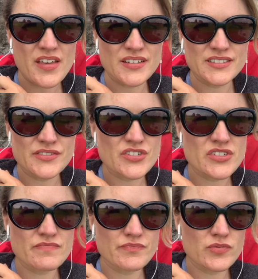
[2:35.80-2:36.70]
I've
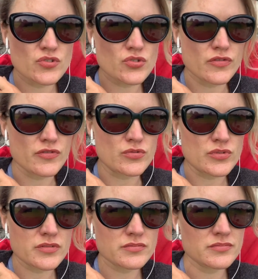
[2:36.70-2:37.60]
just
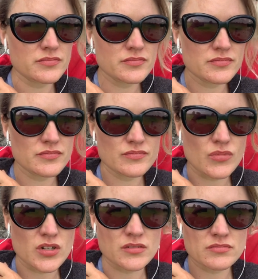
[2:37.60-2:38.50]
truffled
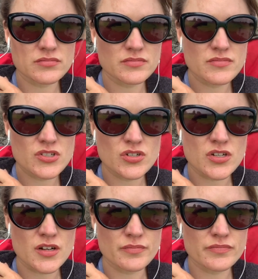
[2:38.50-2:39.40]
one. Stood up